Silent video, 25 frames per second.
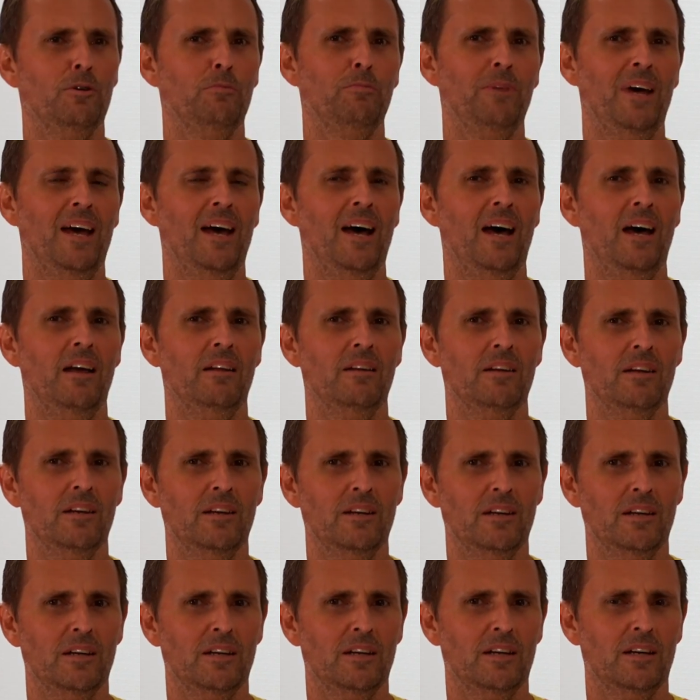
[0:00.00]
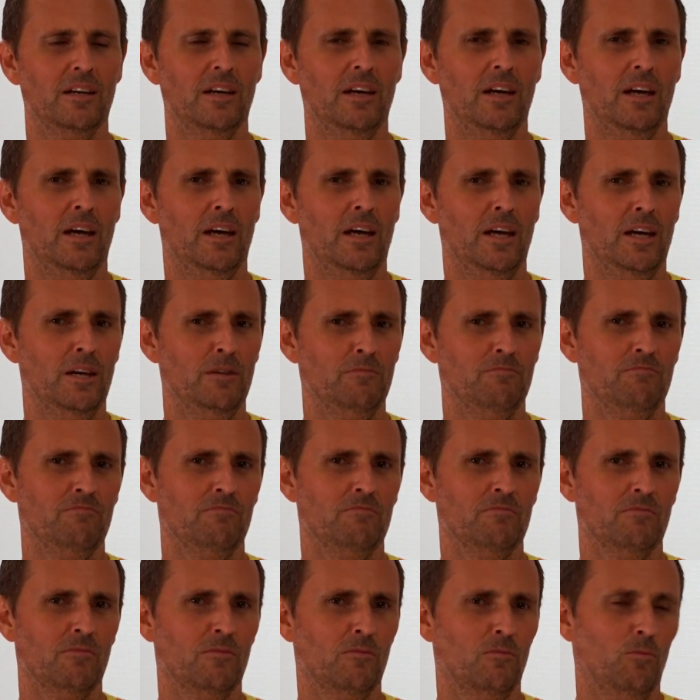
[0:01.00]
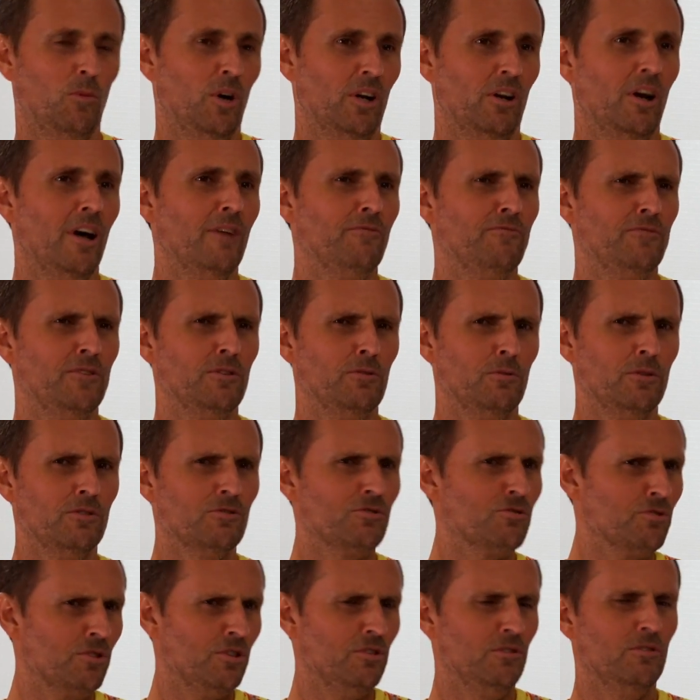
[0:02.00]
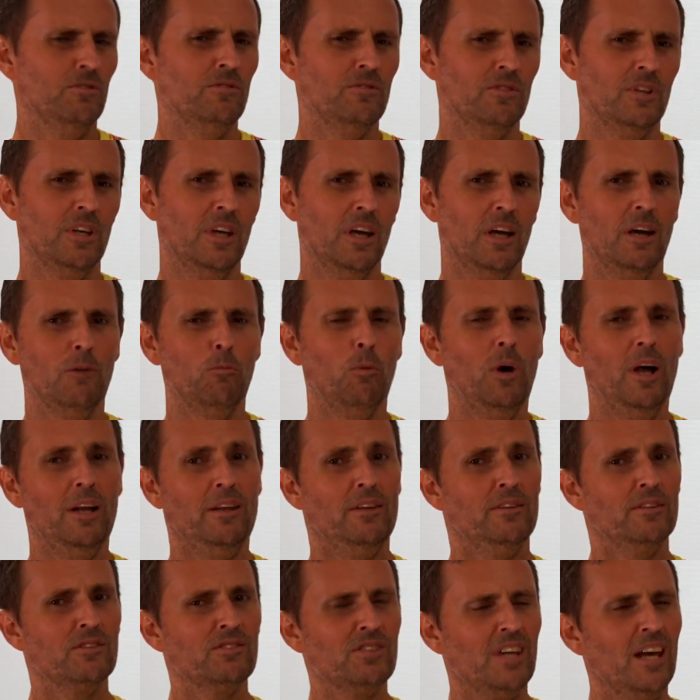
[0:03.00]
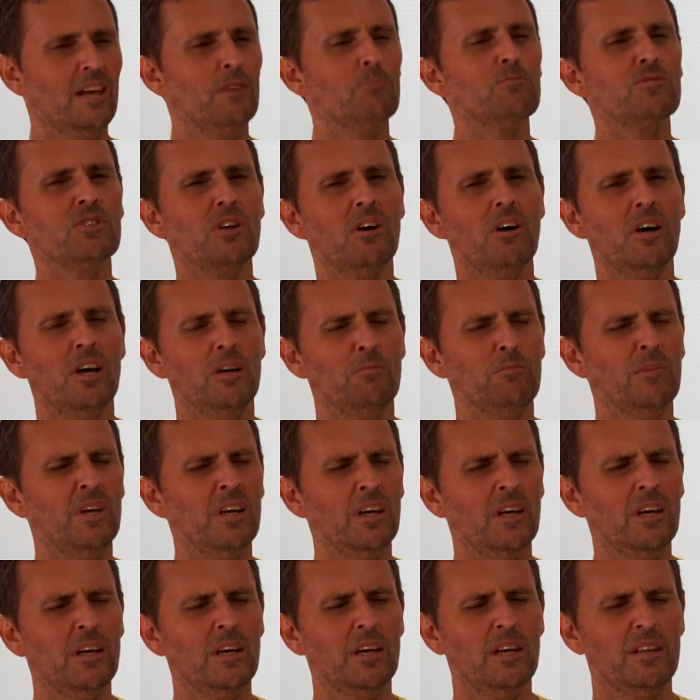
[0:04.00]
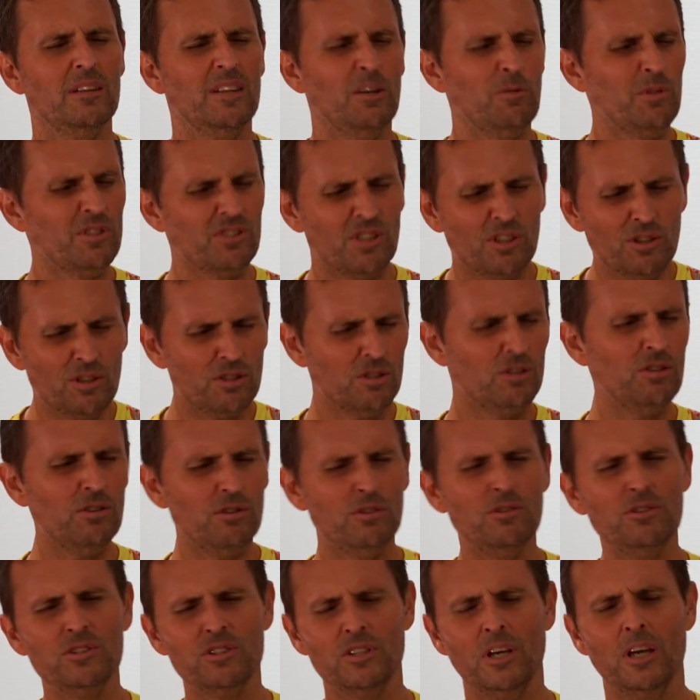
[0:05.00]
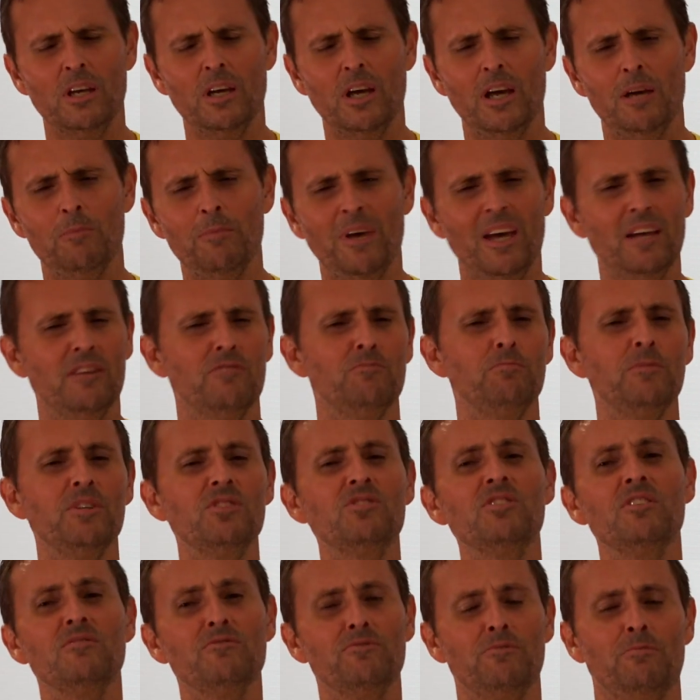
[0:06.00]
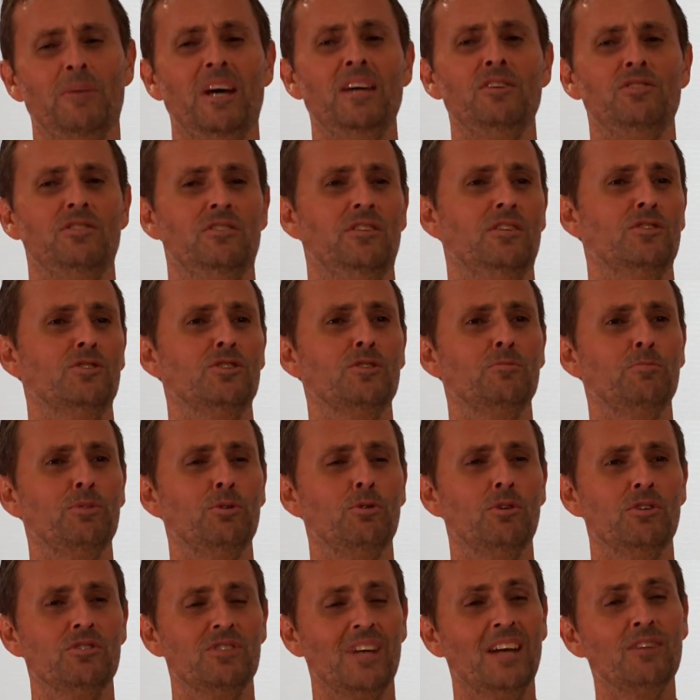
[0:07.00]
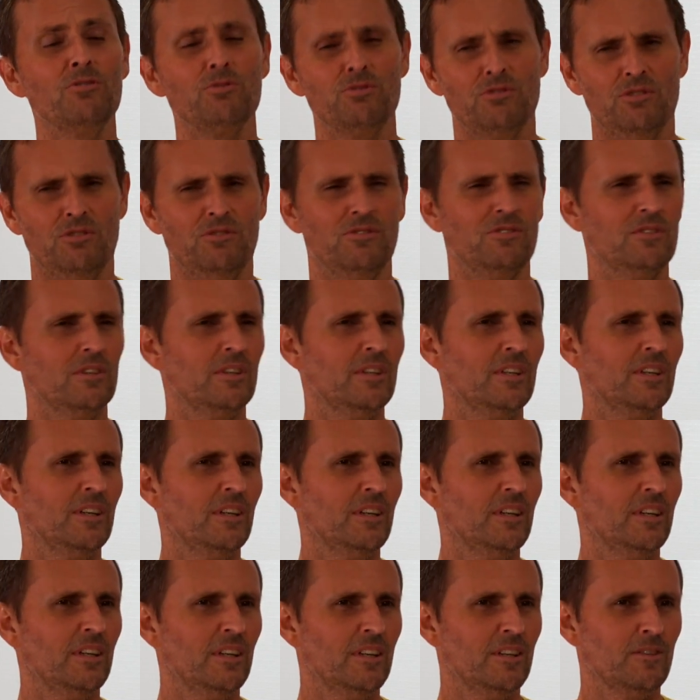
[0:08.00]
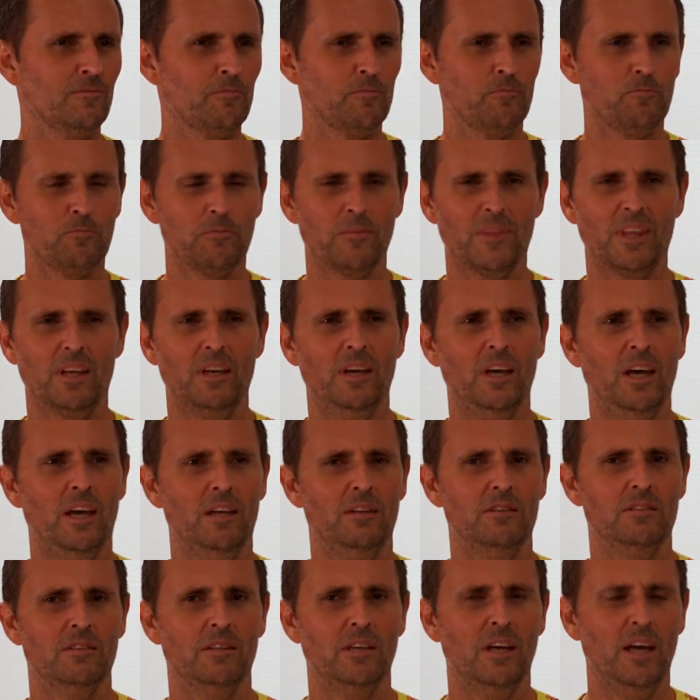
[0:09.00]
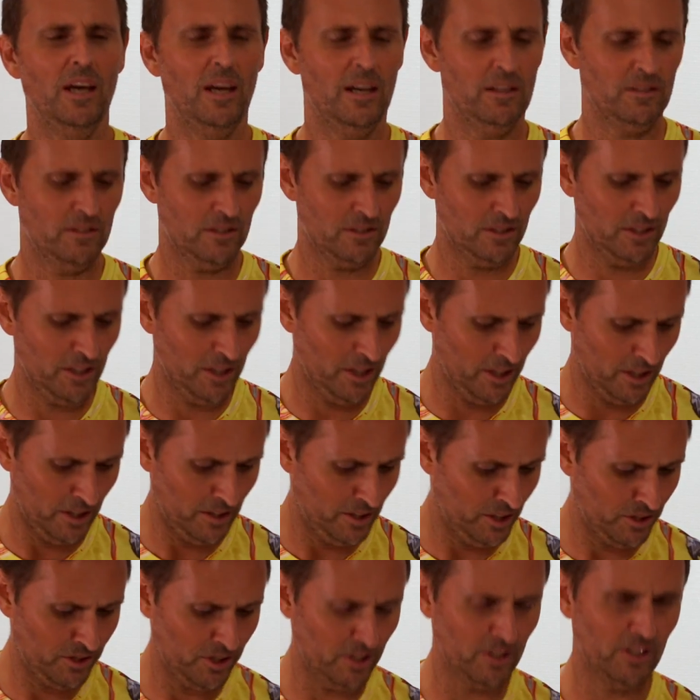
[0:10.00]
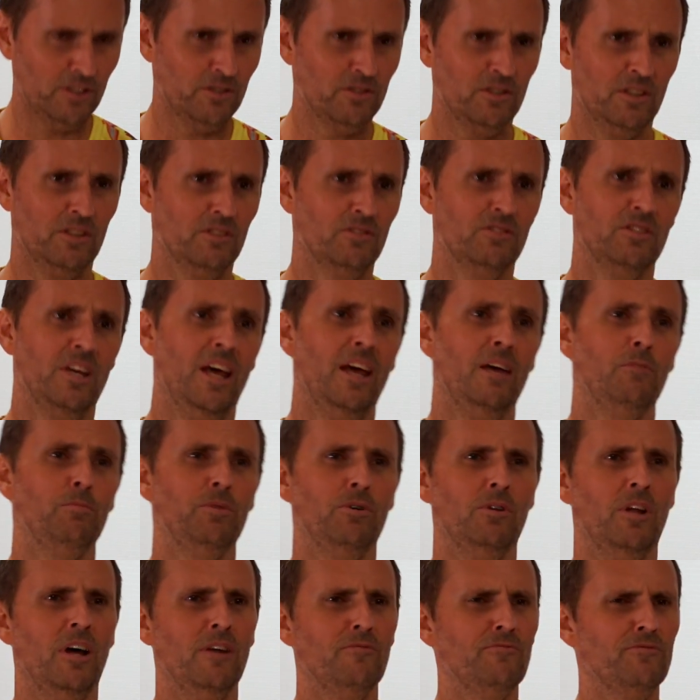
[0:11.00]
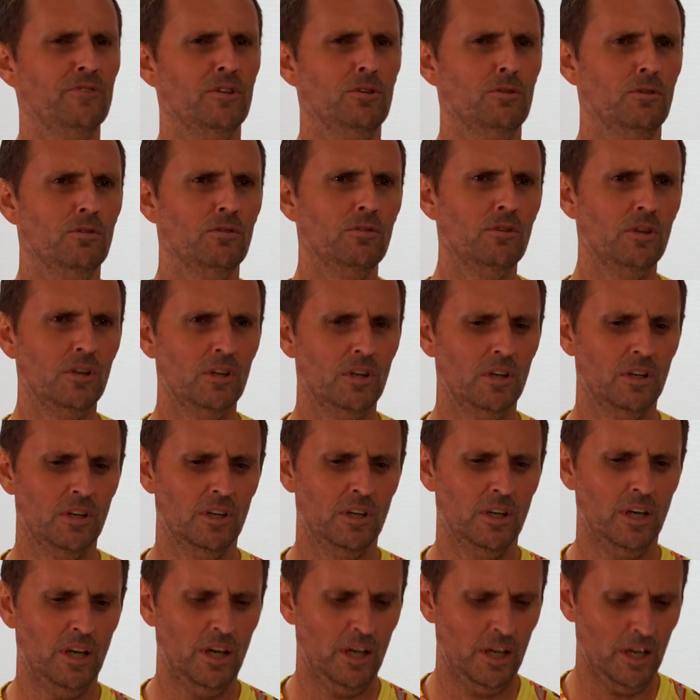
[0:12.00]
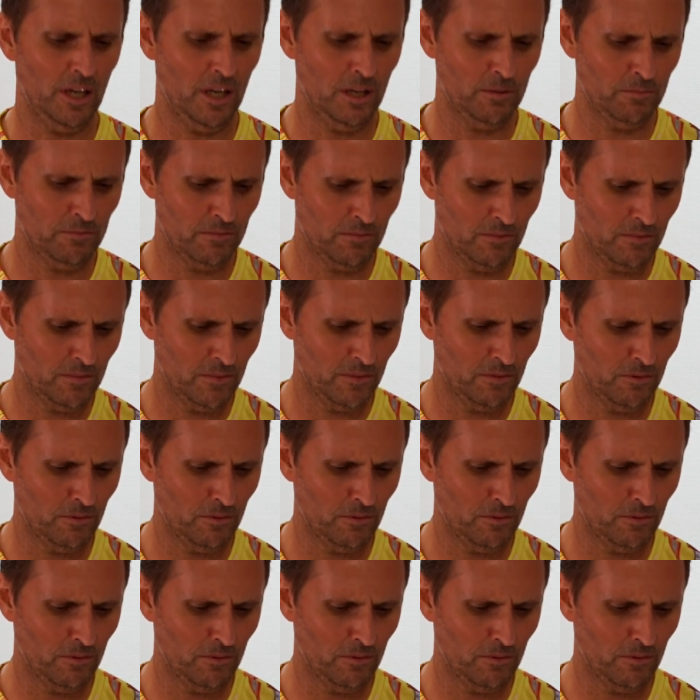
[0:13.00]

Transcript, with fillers: about um, what I feel is truth, mm. while at the same time there is a huge amount of misinformation that supports untruth. Mm. And and this is an example I feel. Um,